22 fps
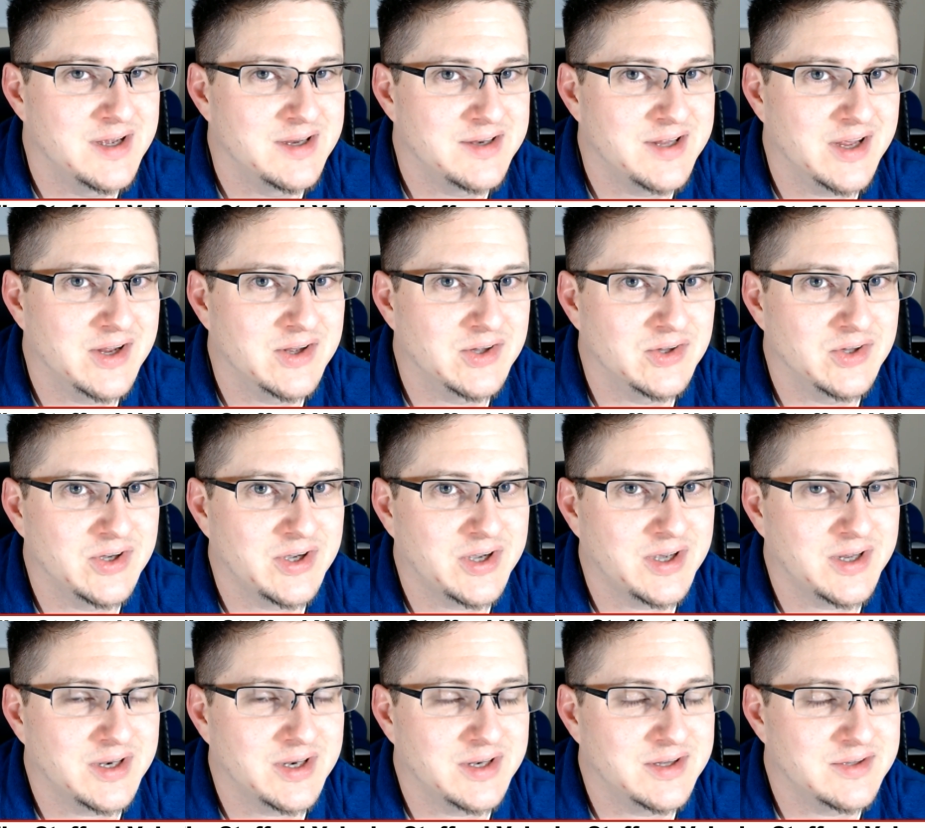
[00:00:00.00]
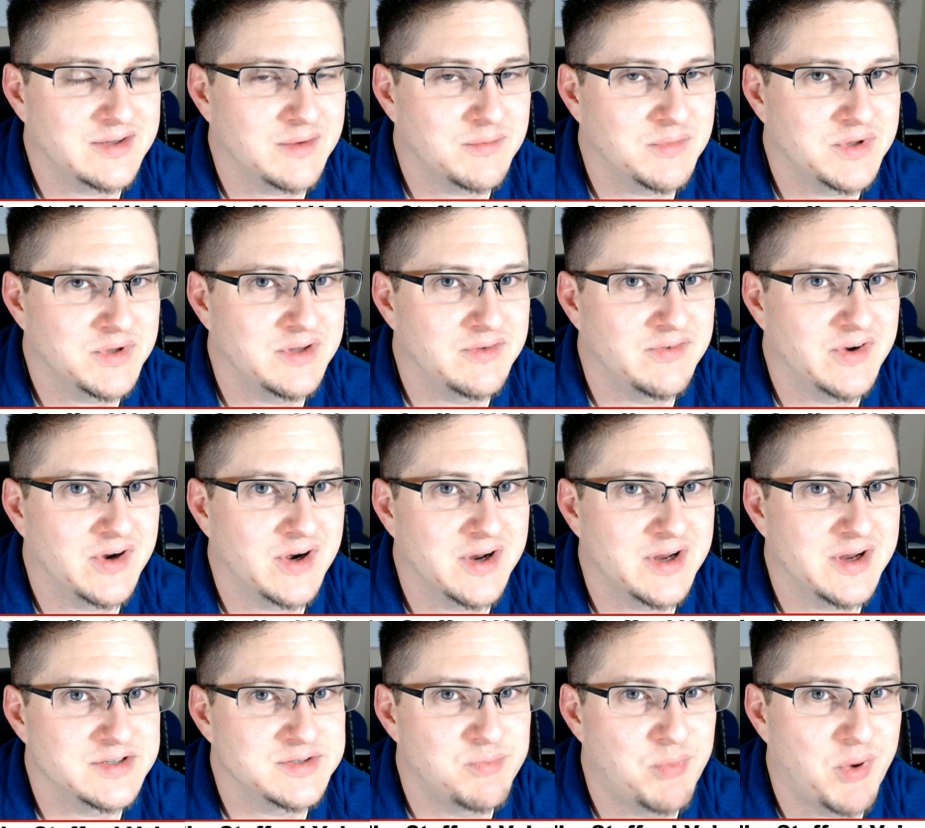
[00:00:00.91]
Take a look at some of the
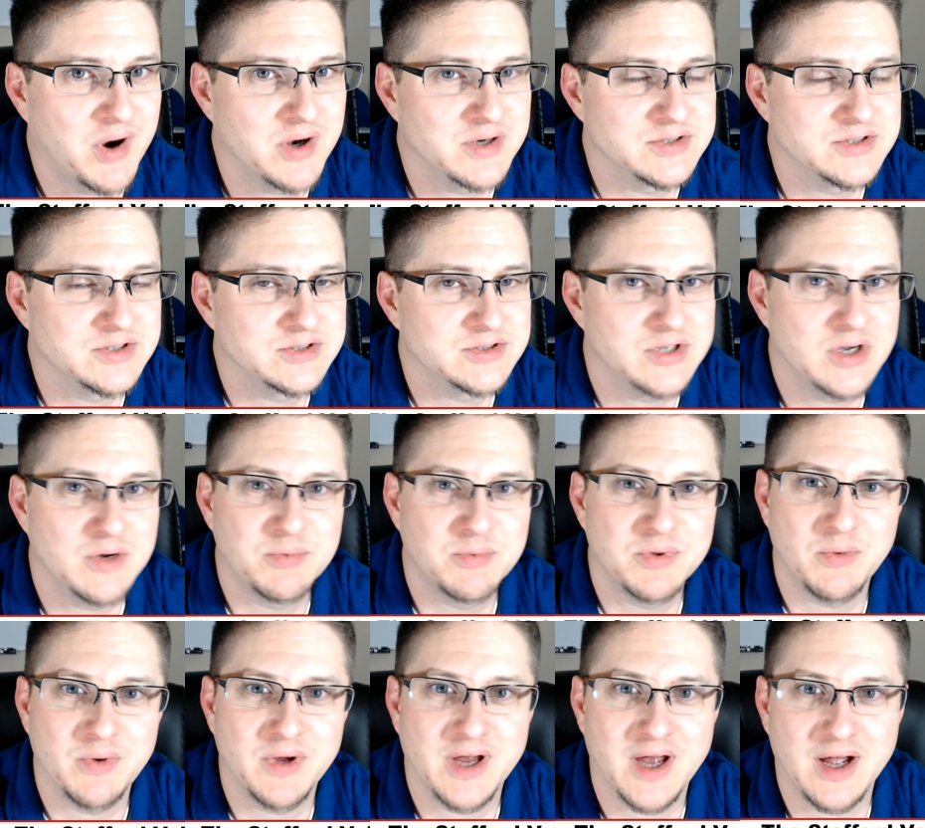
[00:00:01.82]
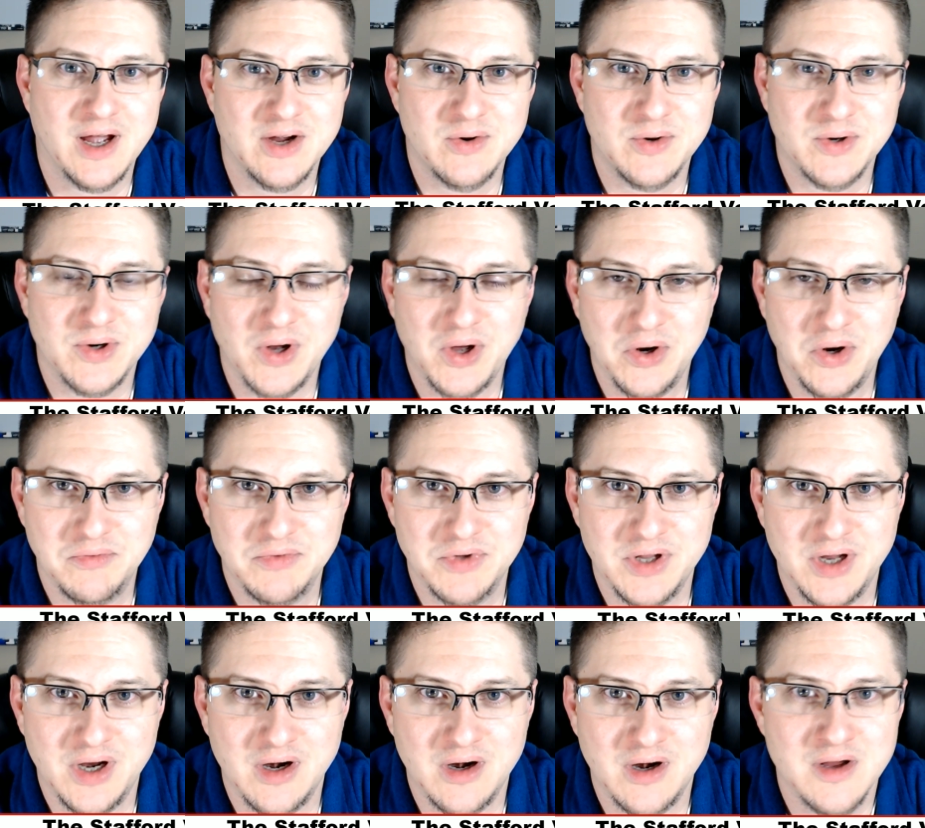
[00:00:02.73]
various bars of soap that we got going on over
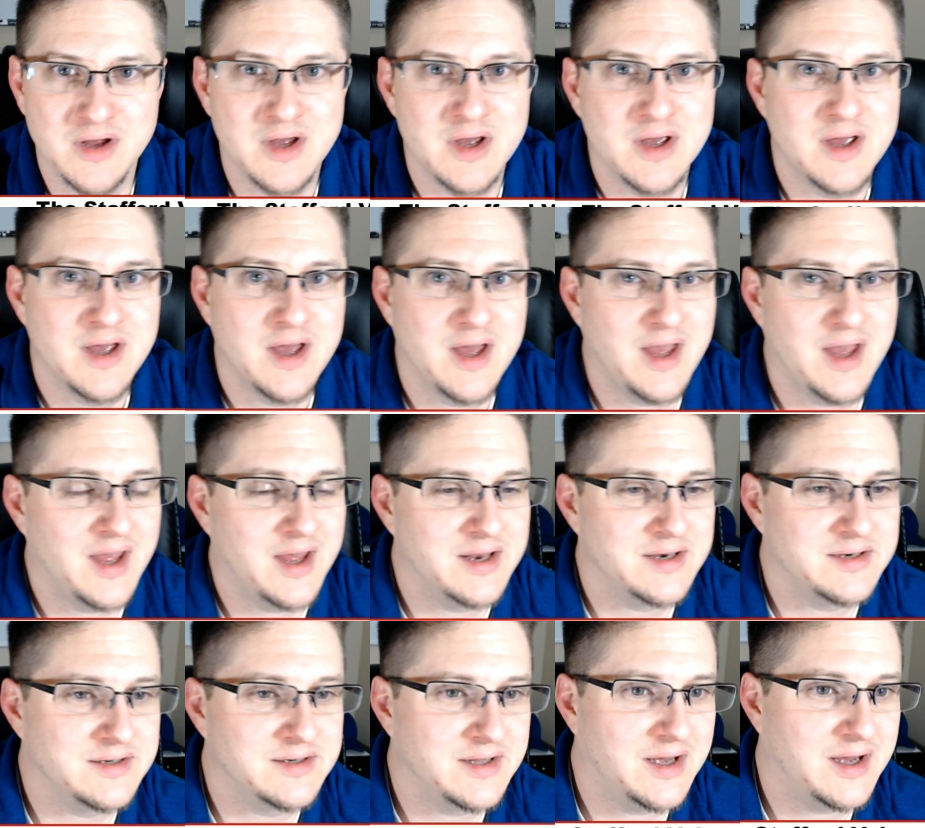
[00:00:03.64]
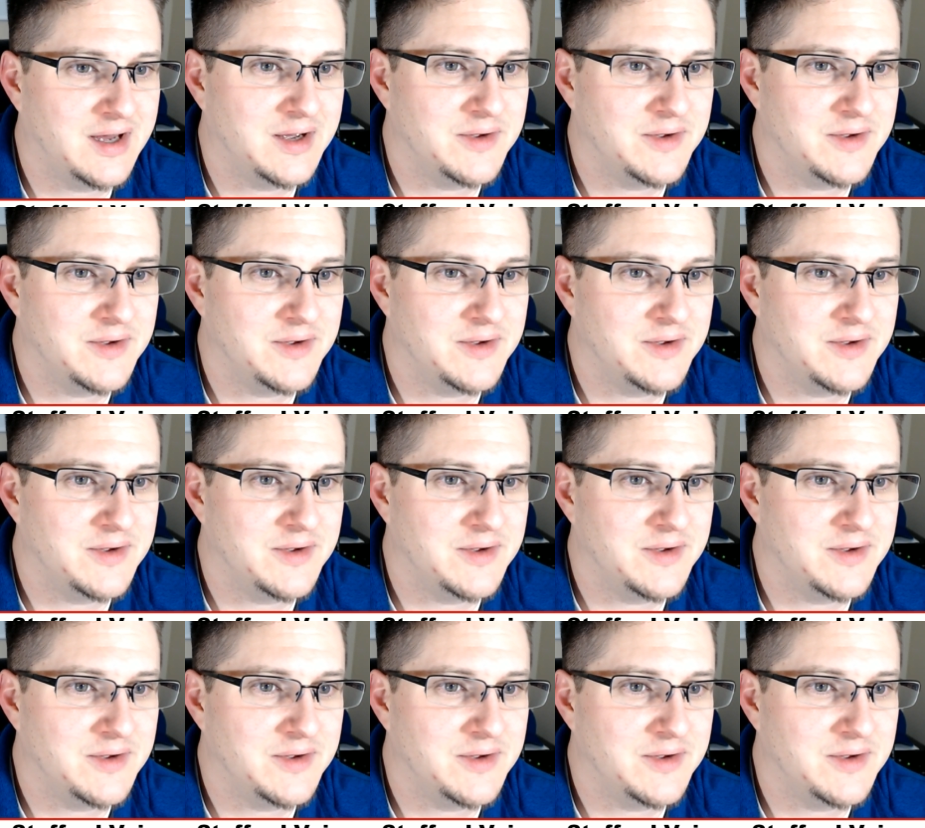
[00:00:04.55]
there. And